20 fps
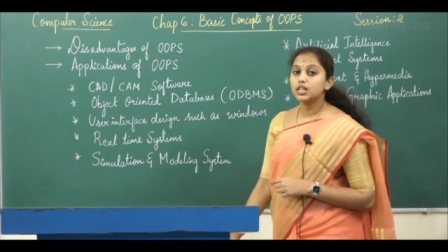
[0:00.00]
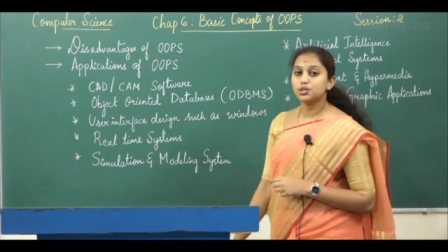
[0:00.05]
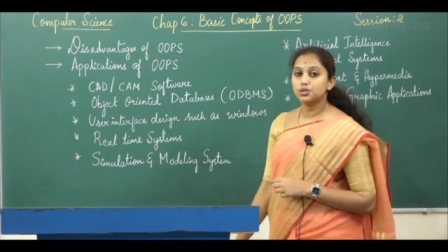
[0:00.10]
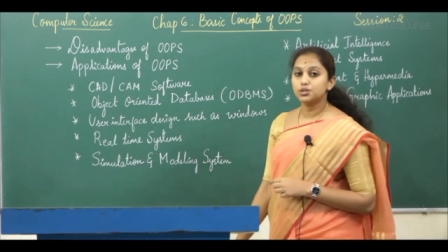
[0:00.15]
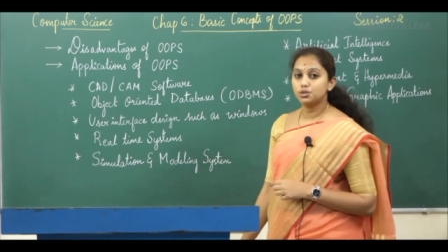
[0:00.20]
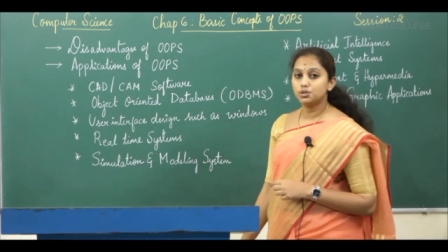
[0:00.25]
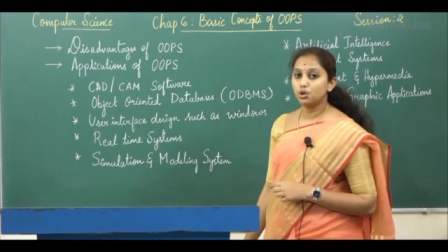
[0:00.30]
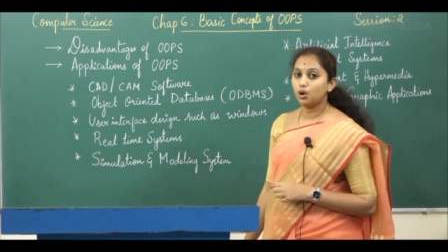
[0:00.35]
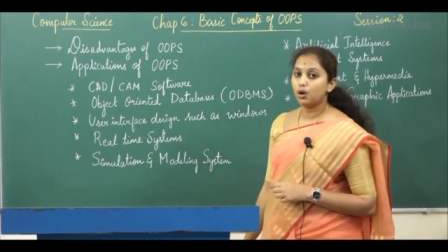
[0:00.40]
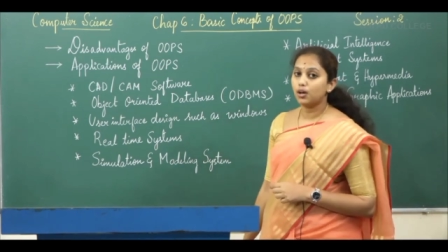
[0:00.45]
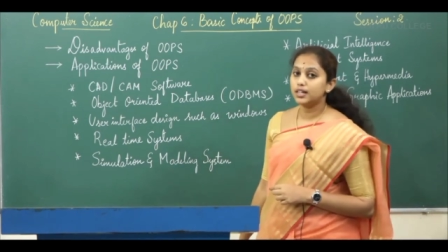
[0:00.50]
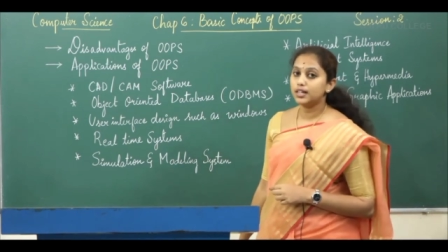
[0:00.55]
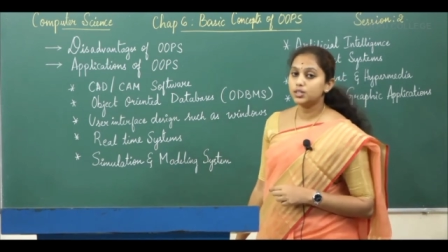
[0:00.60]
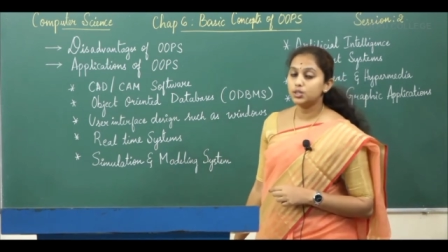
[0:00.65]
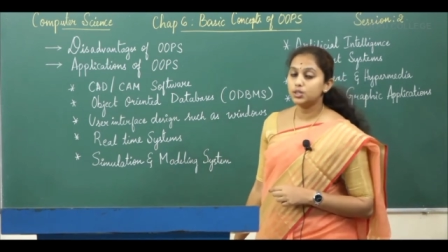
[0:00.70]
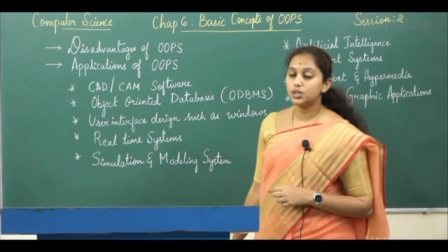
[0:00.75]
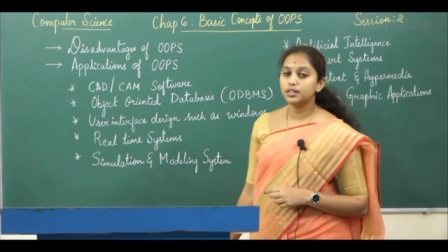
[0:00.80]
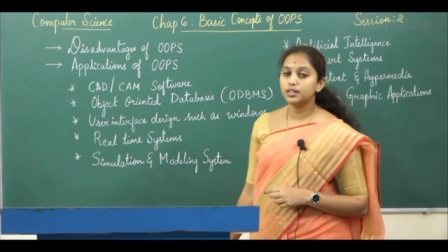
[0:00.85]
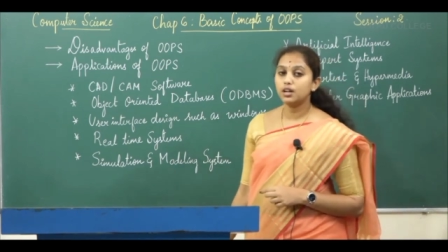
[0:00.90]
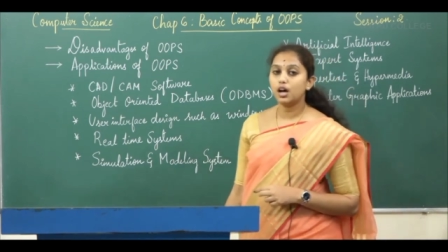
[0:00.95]

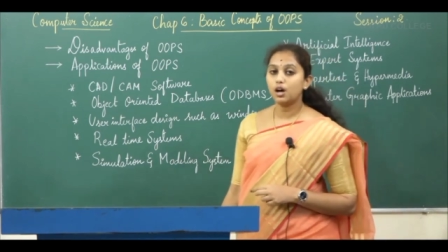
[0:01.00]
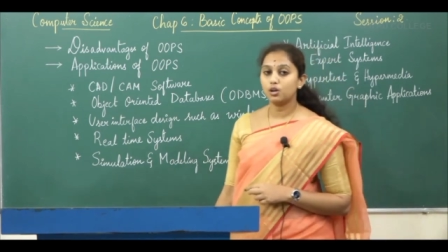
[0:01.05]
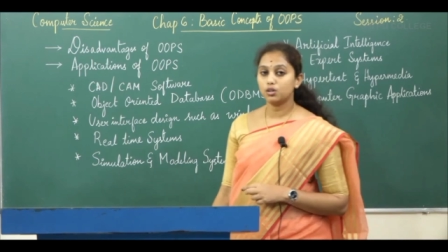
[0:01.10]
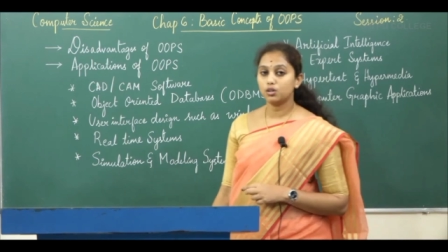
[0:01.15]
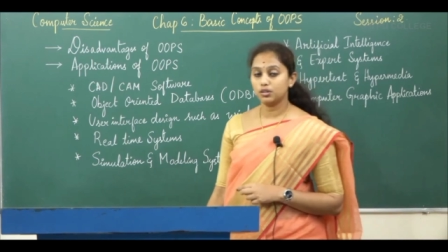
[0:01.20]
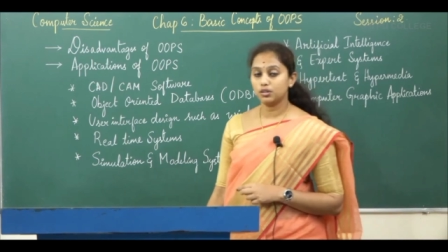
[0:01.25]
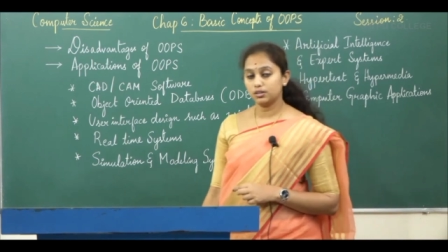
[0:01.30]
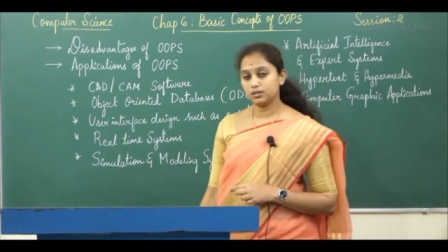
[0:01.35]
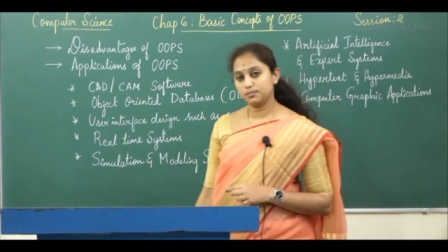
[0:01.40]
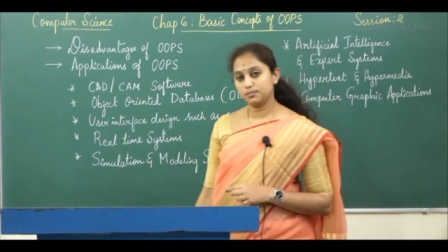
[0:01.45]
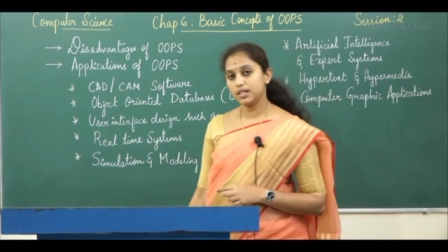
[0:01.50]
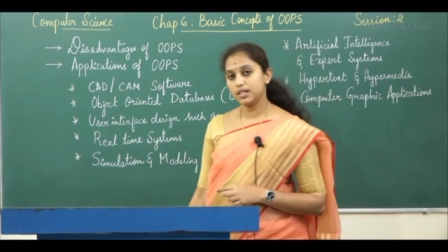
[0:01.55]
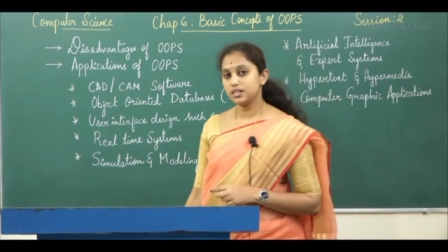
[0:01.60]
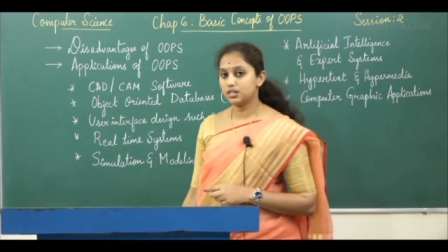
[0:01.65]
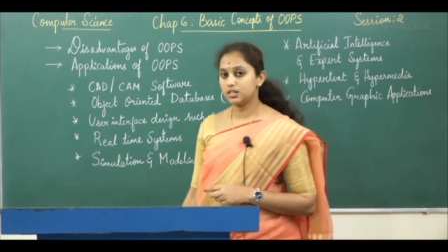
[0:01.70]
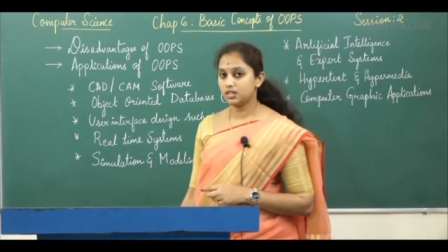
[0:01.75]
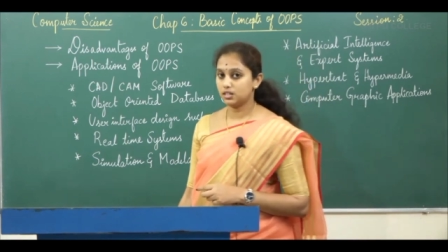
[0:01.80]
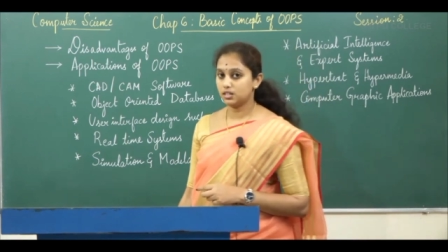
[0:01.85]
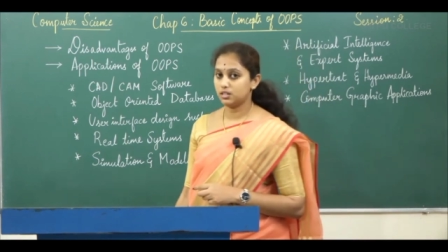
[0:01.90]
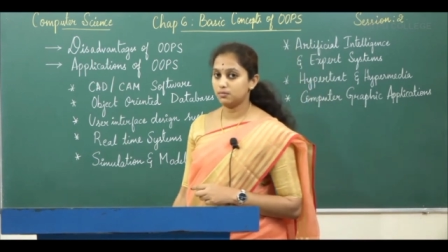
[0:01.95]
zoology and ergonomic
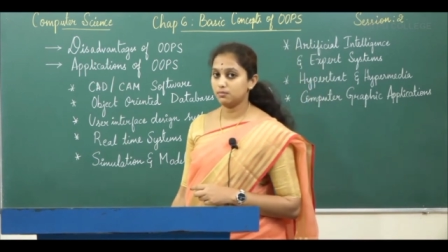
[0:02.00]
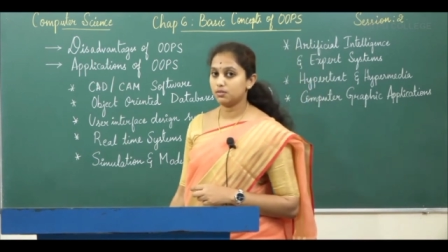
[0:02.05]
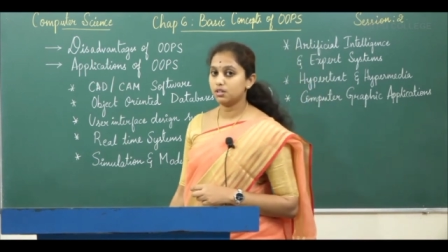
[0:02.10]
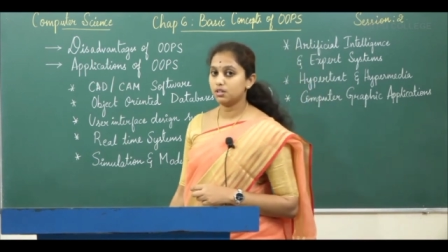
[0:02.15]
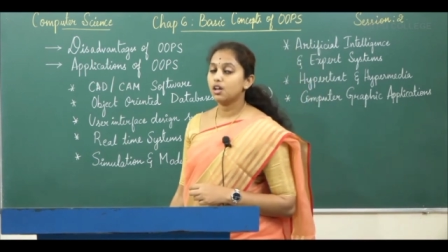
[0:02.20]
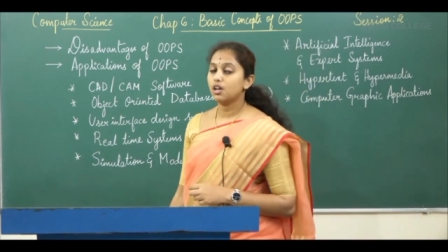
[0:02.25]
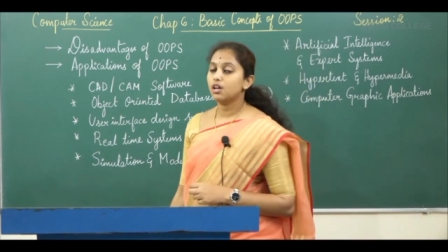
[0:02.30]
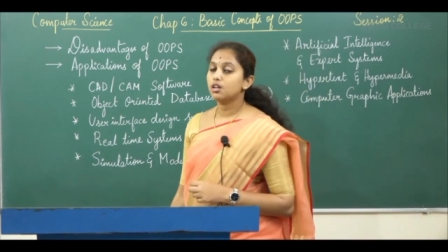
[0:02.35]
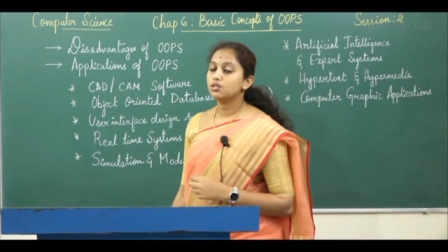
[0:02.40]
systems.